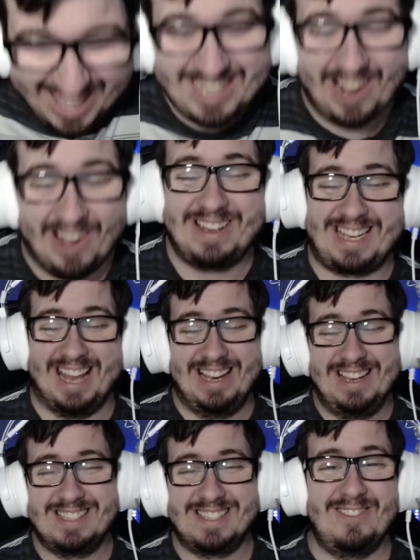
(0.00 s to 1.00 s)
Thorkell
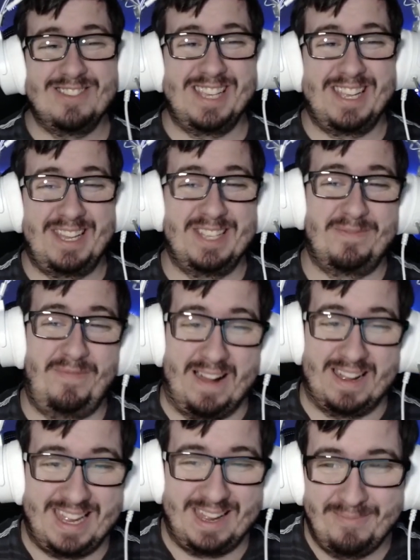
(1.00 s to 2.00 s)
is losing his
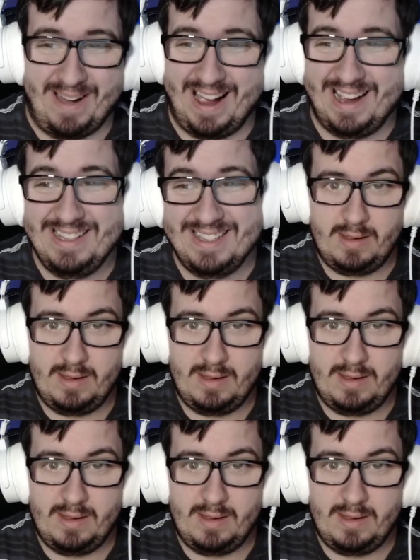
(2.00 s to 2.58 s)
fucking mind.